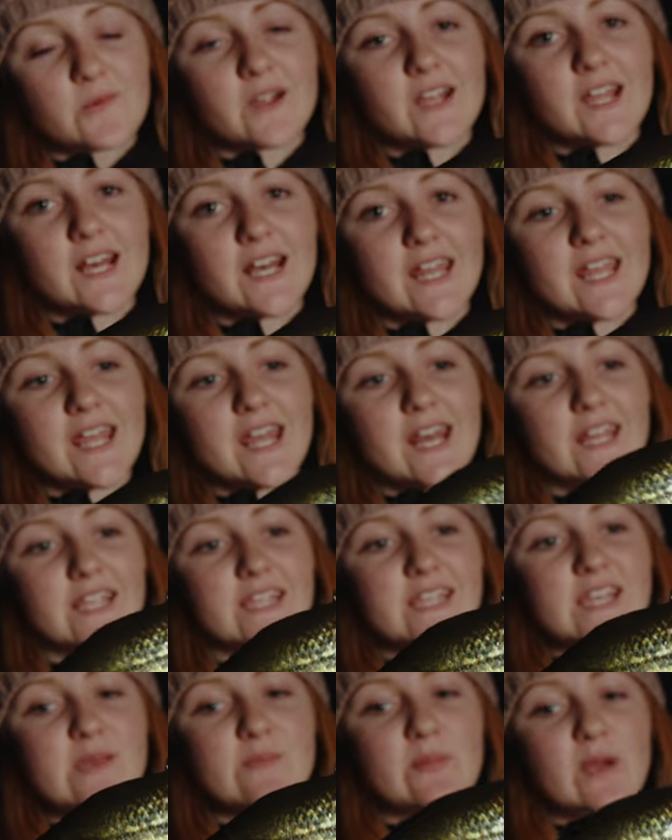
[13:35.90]
We're gonna
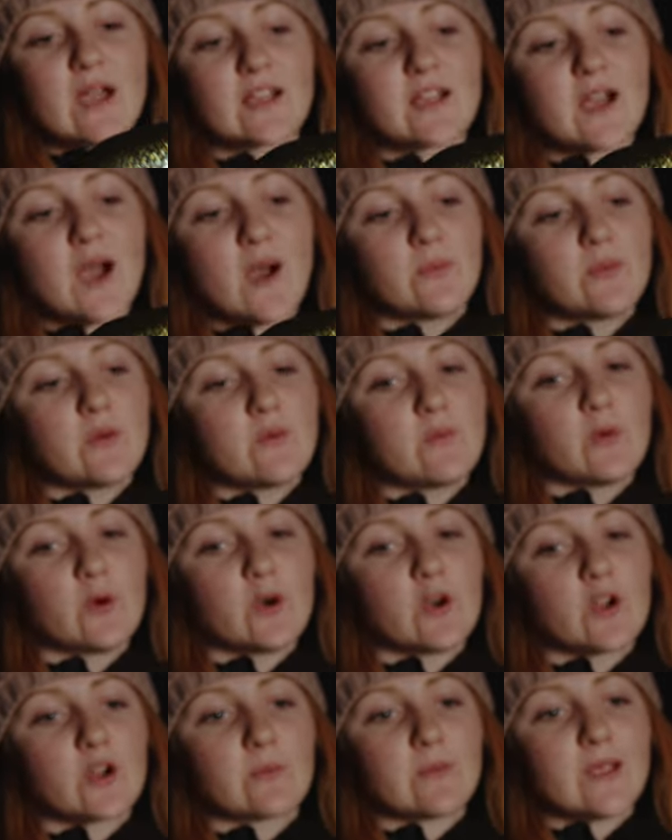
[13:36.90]
keep a couple
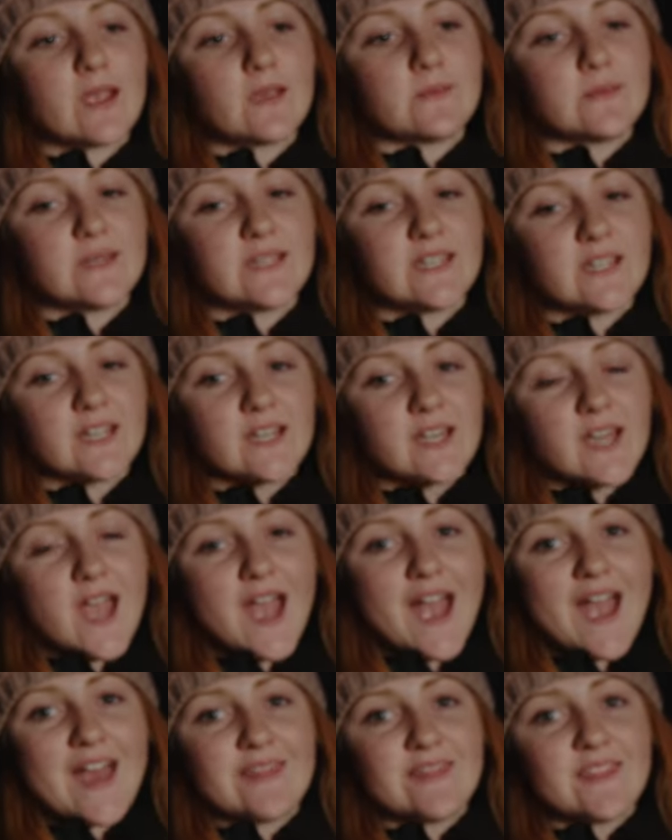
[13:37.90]
more maybe
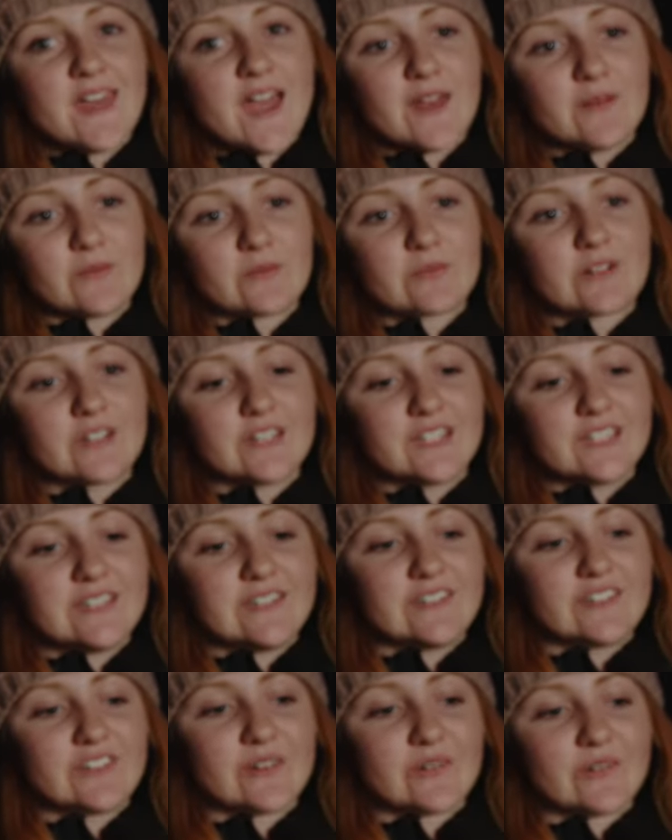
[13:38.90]
and then
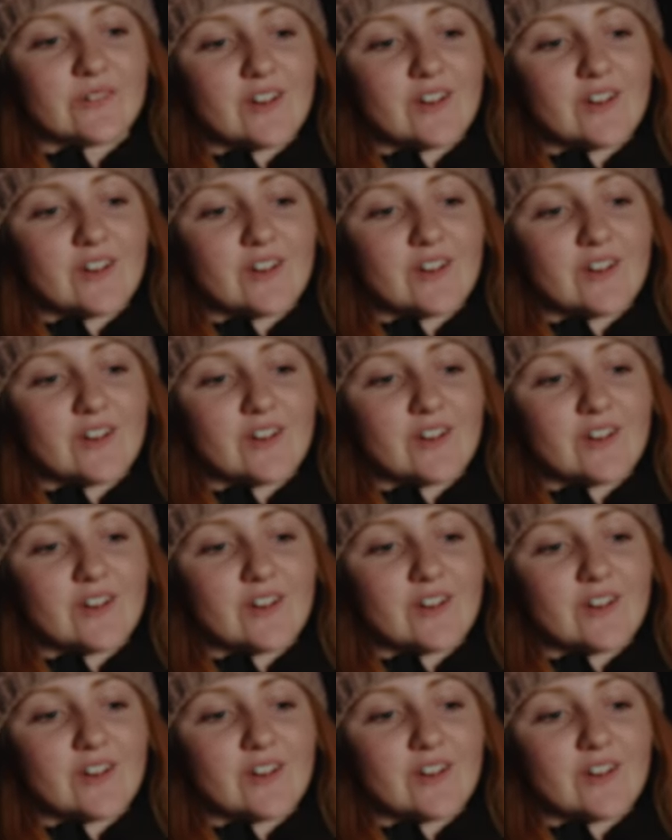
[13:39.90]
release the